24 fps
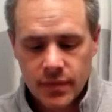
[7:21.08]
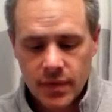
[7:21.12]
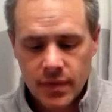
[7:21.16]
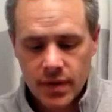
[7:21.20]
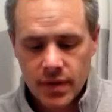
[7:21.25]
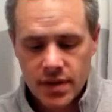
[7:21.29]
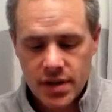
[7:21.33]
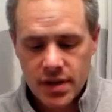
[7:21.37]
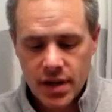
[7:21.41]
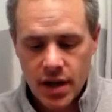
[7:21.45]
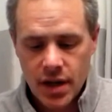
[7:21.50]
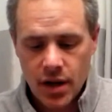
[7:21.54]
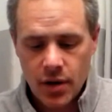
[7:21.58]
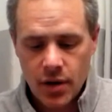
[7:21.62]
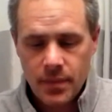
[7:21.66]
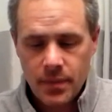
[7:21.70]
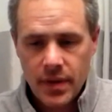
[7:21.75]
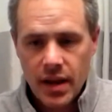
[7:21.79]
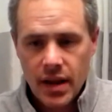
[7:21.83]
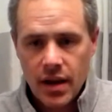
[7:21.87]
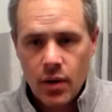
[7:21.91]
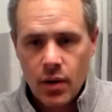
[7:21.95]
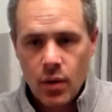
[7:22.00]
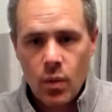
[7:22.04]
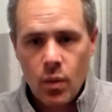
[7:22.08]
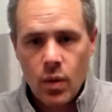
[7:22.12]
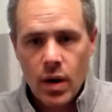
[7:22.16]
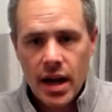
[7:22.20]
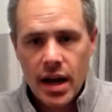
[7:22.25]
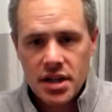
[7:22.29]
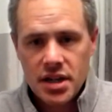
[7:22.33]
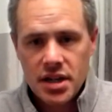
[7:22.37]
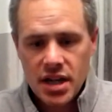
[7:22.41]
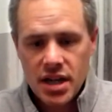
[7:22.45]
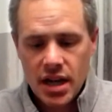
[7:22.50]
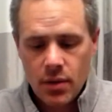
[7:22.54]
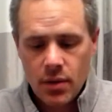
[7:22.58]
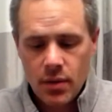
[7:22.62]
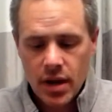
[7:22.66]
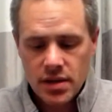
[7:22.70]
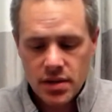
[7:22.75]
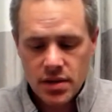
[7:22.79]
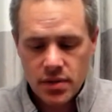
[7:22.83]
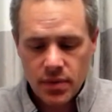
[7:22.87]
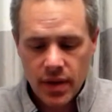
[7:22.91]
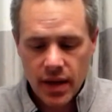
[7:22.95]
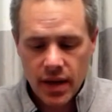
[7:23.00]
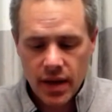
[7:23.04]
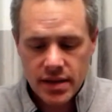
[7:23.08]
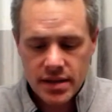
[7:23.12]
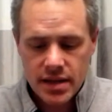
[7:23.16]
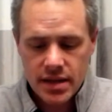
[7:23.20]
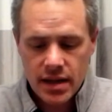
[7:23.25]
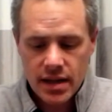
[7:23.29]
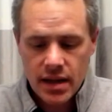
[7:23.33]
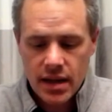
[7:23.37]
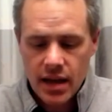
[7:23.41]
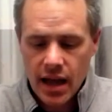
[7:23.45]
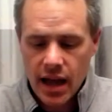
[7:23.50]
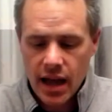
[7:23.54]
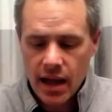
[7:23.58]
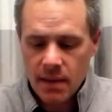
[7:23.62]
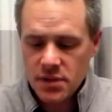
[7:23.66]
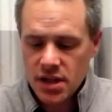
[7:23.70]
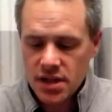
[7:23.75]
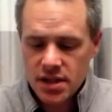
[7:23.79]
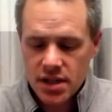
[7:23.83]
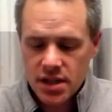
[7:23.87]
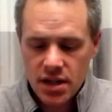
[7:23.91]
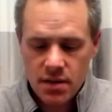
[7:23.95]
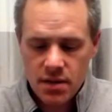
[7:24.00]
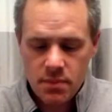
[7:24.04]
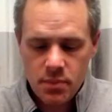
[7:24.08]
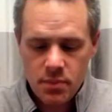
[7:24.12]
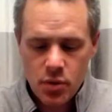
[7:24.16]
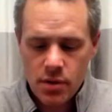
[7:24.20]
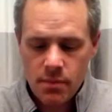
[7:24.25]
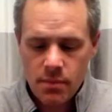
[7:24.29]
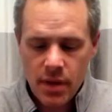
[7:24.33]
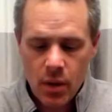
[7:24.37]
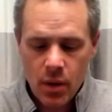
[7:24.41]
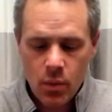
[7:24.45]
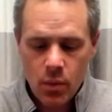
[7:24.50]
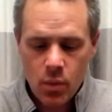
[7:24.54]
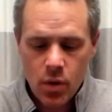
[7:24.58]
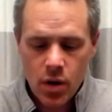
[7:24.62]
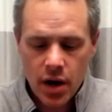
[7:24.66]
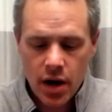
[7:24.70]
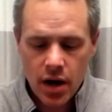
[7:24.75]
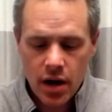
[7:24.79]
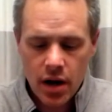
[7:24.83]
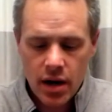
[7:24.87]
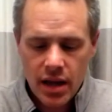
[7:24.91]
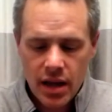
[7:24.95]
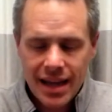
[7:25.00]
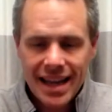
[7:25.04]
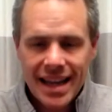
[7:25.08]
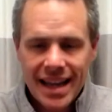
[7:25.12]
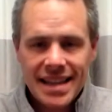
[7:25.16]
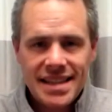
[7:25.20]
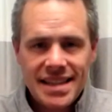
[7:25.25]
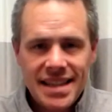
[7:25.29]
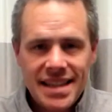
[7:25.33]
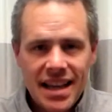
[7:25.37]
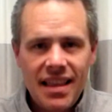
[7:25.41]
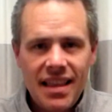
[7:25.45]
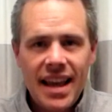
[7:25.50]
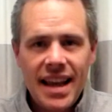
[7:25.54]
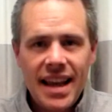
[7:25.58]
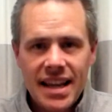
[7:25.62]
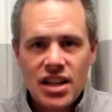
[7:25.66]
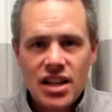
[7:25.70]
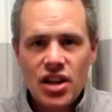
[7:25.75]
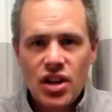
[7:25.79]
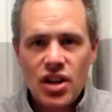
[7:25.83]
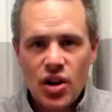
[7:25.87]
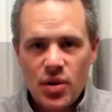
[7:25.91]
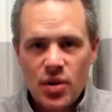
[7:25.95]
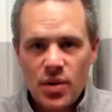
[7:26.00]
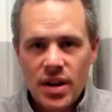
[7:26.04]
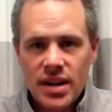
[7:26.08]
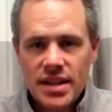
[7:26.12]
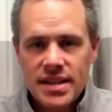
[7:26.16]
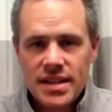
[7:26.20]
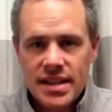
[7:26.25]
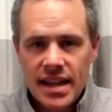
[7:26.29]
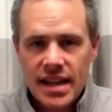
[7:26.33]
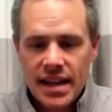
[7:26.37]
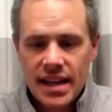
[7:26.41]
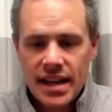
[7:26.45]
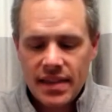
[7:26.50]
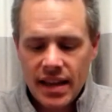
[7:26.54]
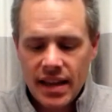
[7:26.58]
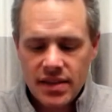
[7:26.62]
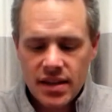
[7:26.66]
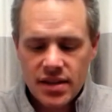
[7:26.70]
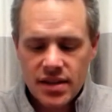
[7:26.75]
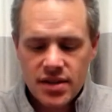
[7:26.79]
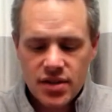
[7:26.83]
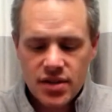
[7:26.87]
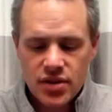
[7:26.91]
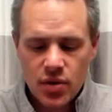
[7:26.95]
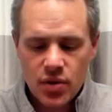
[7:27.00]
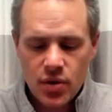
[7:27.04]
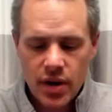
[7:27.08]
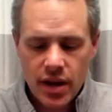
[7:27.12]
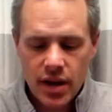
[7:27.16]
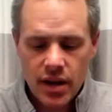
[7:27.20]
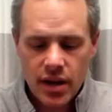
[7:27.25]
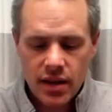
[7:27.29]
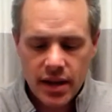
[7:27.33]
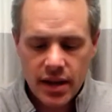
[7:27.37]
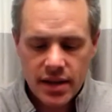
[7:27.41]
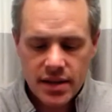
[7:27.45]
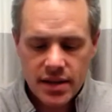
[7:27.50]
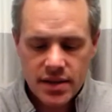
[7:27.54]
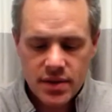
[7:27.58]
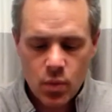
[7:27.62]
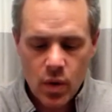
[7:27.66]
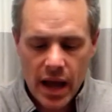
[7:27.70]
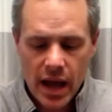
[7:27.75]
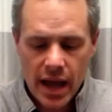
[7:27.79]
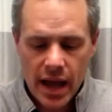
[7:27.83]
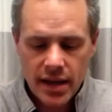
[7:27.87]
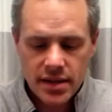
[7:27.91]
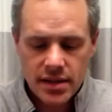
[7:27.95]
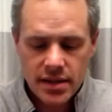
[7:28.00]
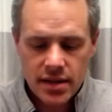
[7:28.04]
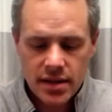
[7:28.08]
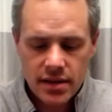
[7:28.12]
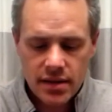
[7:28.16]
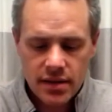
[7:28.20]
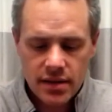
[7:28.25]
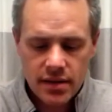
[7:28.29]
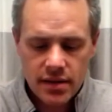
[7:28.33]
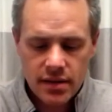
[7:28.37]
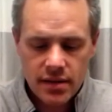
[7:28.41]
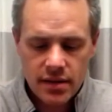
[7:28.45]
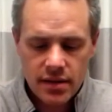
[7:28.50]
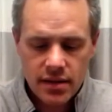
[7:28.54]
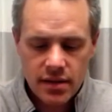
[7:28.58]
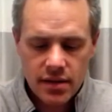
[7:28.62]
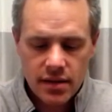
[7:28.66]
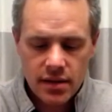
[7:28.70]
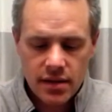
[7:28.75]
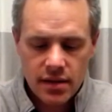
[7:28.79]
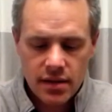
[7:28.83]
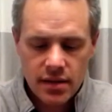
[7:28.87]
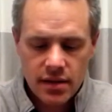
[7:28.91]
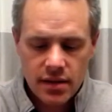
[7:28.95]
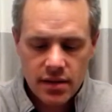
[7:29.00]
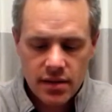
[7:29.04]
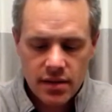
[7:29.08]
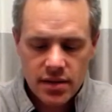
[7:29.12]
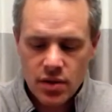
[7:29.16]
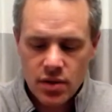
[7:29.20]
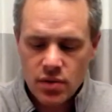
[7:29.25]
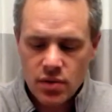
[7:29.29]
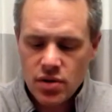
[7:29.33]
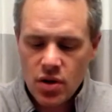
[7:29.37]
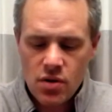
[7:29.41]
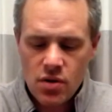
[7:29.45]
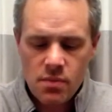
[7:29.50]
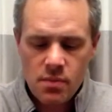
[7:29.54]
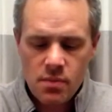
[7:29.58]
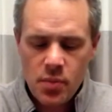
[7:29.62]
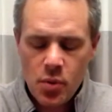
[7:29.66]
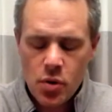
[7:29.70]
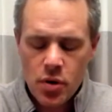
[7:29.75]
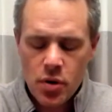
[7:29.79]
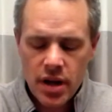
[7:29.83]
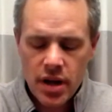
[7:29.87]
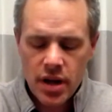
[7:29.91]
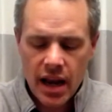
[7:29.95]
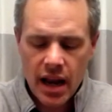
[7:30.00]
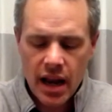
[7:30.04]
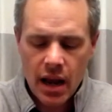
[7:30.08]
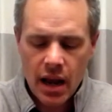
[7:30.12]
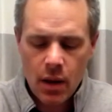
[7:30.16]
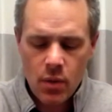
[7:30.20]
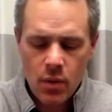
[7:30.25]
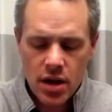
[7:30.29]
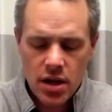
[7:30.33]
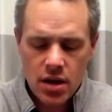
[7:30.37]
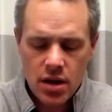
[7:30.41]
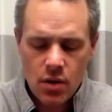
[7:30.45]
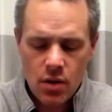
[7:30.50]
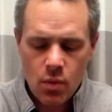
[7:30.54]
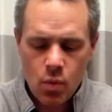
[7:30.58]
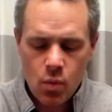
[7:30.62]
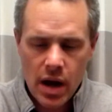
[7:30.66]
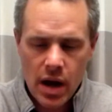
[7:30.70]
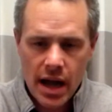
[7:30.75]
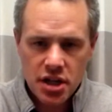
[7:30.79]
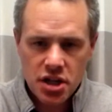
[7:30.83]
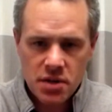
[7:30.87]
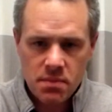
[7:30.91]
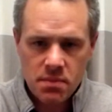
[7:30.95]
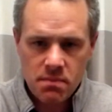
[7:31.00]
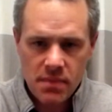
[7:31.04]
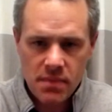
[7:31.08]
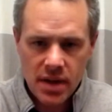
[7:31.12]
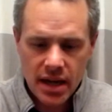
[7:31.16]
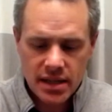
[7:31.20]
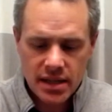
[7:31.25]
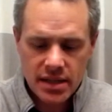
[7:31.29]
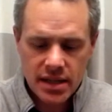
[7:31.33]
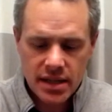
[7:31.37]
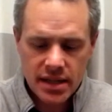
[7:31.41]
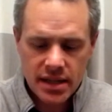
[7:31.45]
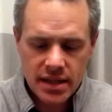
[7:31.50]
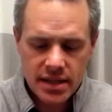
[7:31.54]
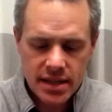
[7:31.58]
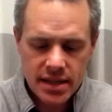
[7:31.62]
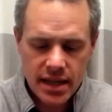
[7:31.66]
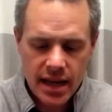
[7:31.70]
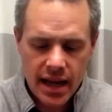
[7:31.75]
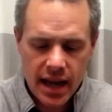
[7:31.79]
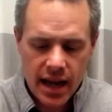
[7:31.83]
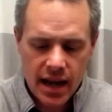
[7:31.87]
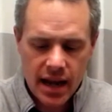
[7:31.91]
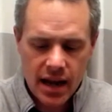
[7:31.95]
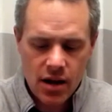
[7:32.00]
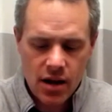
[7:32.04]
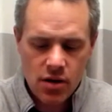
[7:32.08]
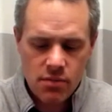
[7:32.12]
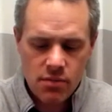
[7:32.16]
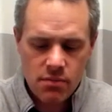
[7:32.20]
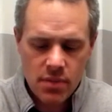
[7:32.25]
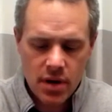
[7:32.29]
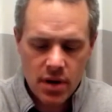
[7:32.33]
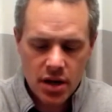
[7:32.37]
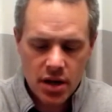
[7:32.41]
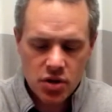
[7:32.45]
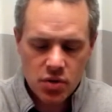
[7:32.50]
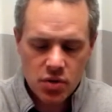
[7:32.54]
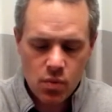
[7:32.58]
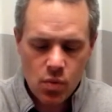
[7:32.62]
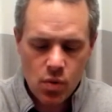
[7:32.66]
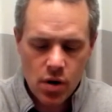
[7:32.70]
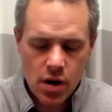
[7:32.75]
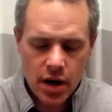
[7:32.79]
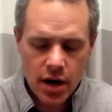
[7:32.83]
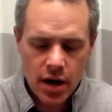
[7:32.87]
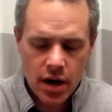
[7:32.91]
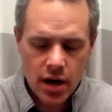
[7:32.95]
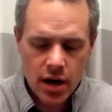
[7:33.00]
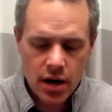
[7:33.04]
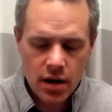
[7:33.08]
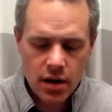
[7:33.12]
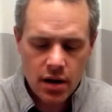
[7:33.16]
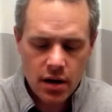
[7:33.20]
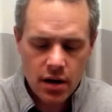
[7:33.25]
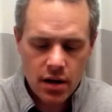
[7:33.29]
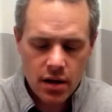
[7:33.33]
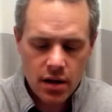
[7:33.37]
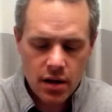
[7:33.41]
So watch how I do this. I'm just going to pour my water until I can notice that the soil is wet. So don't pour yet. I want you to watch me to see how much water